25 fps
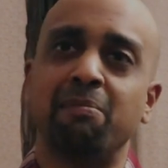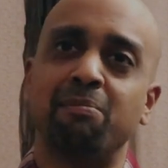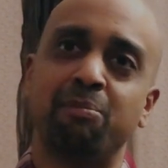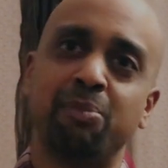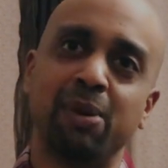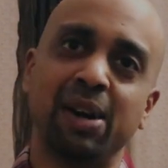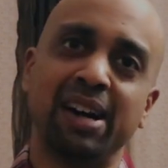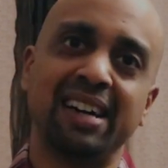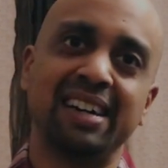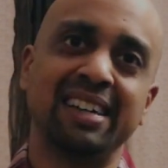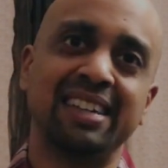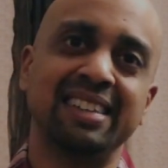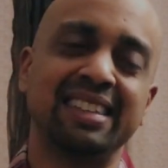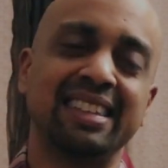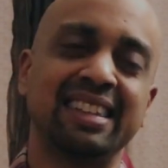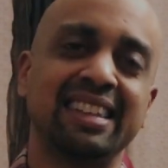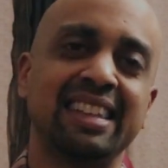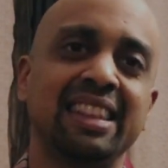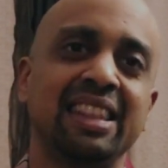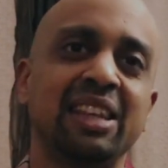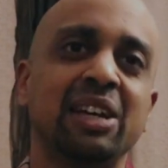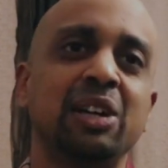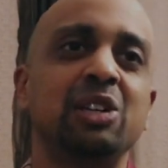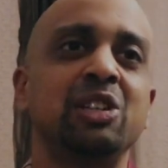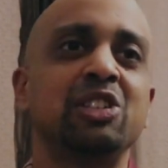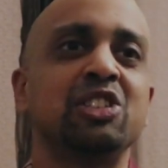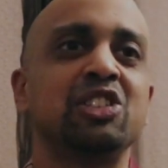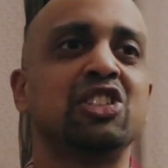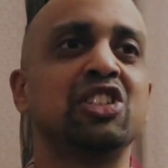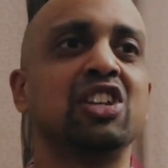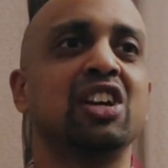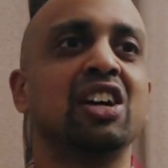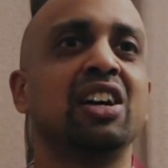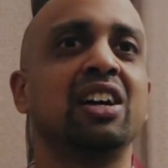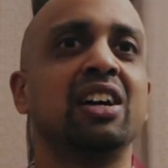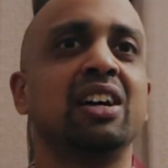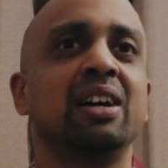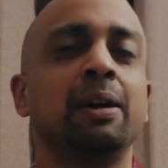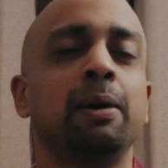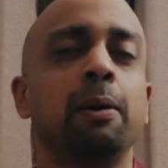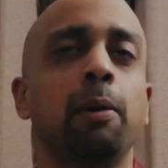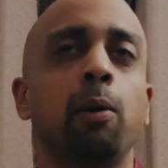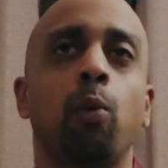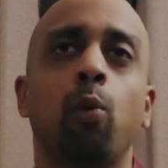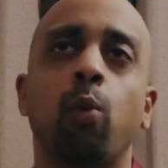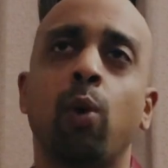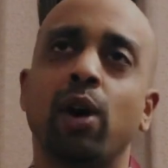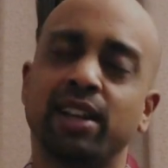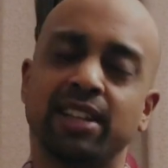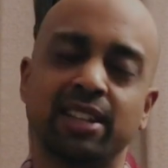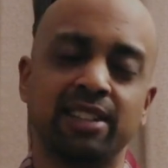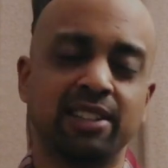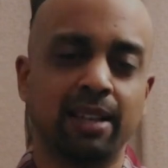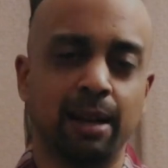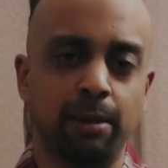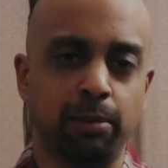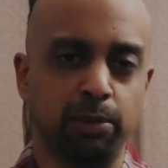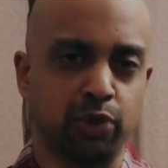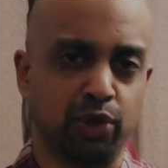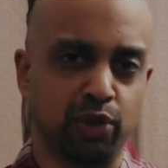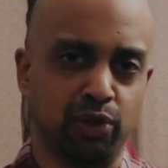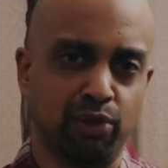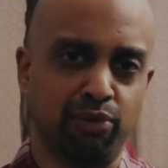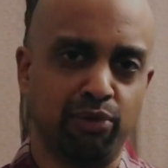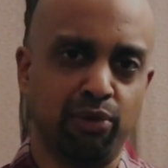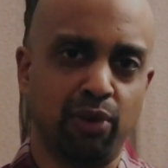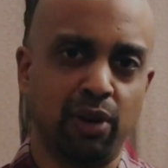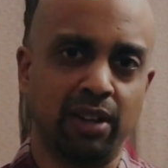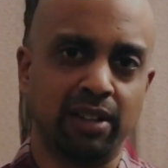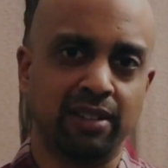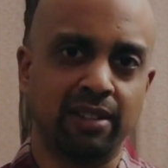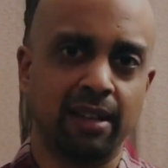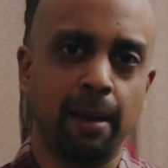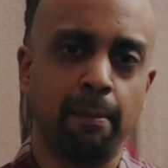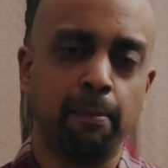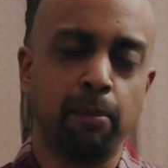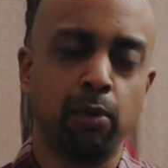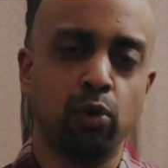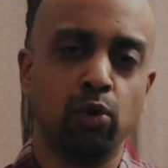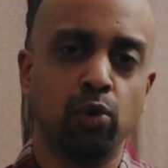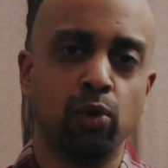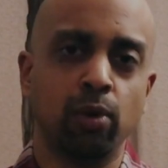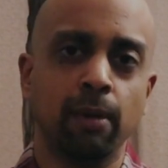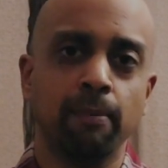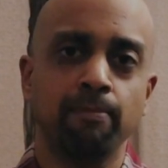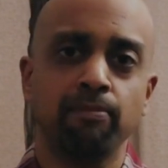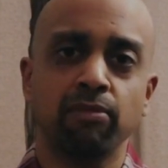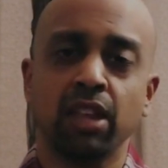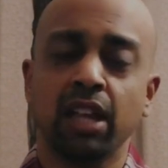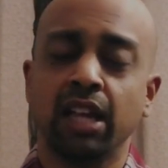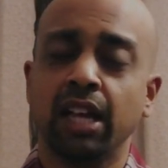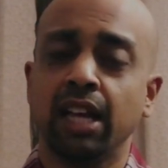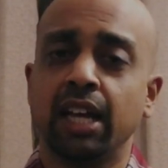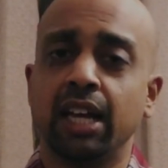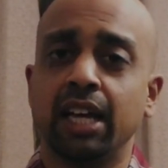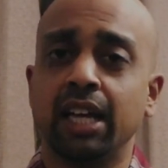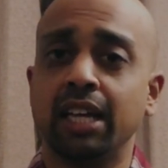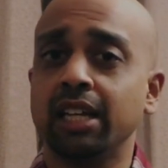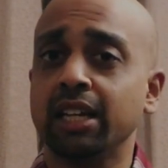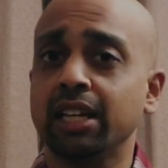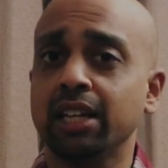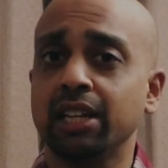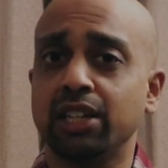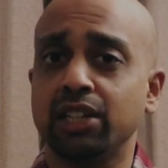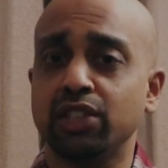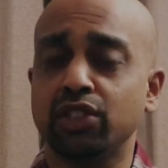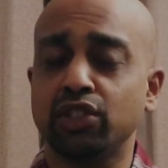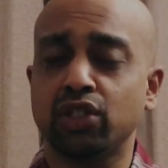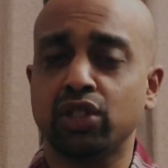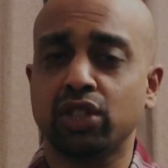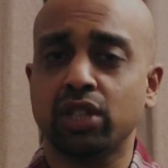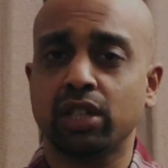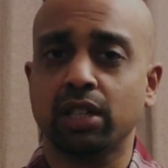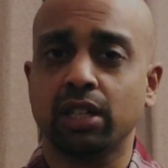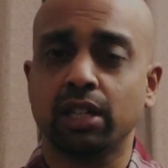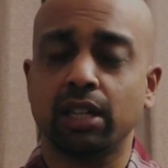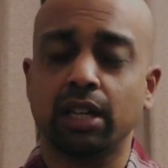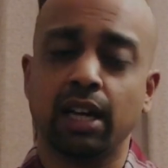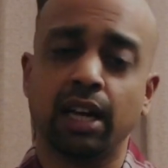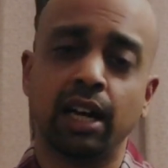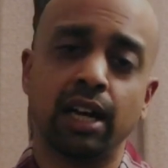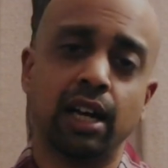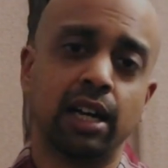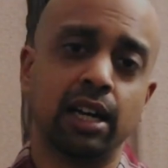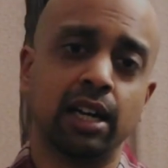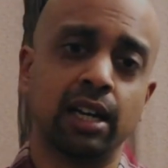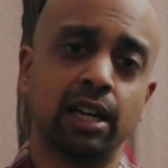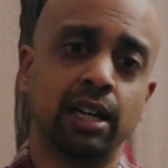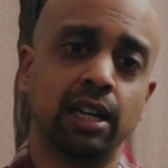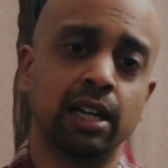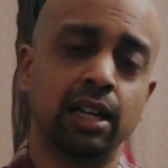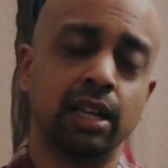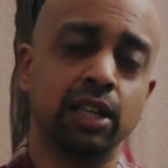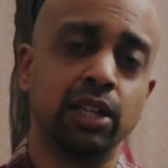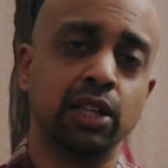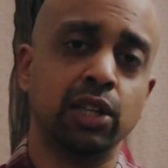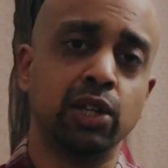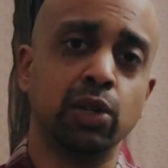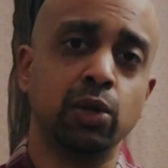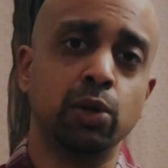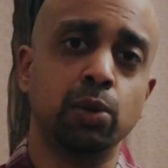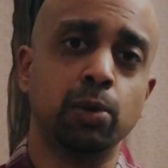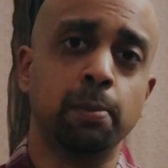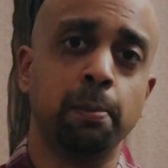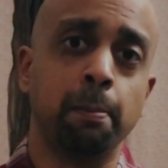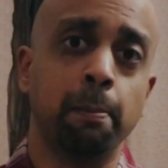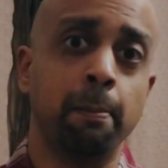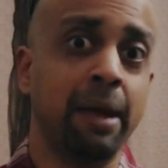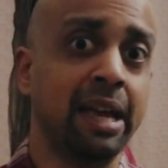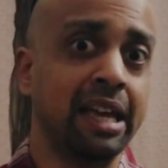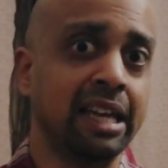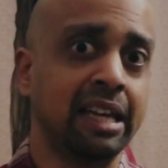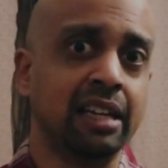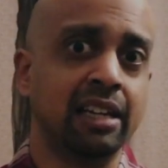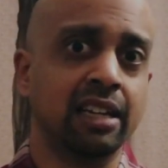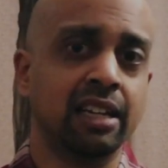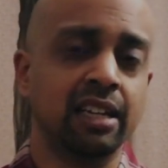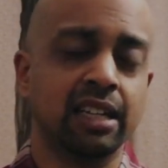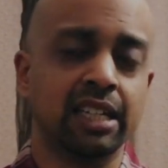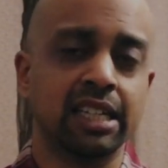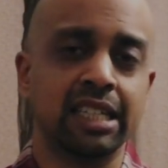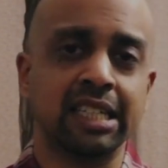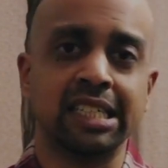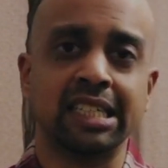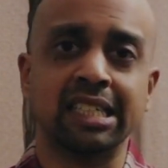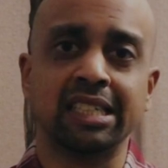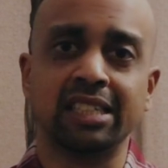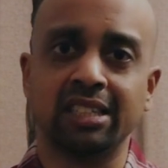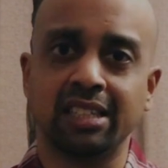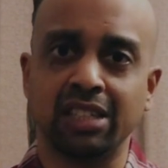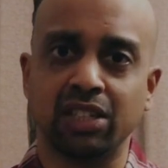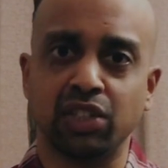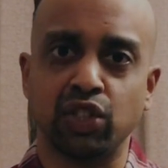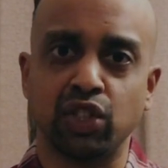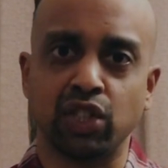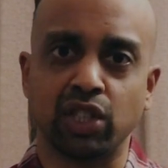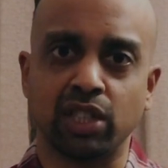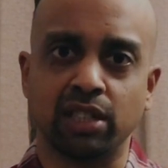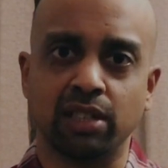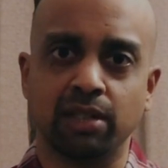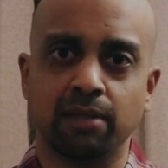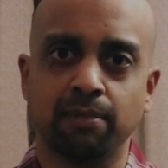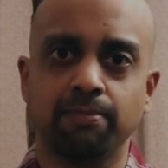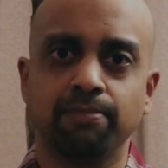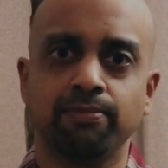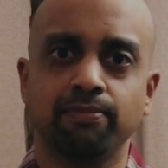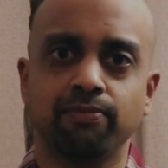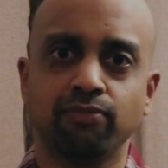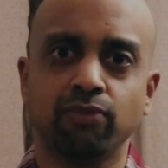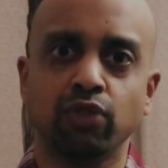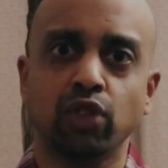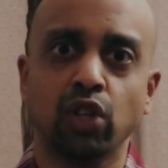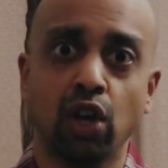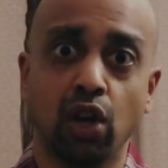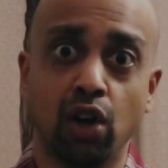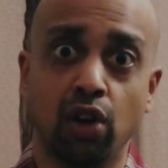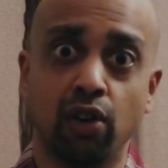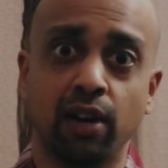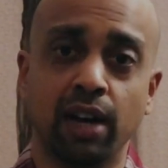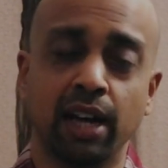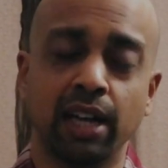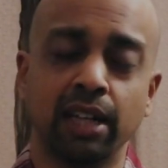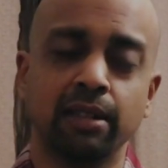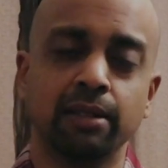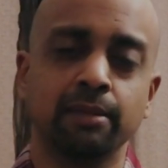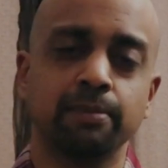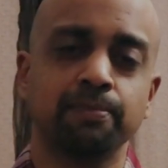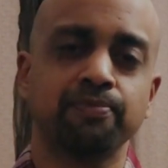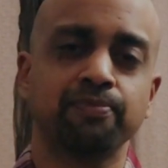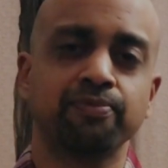But there is one exception. For example, in English, you make a decision, right?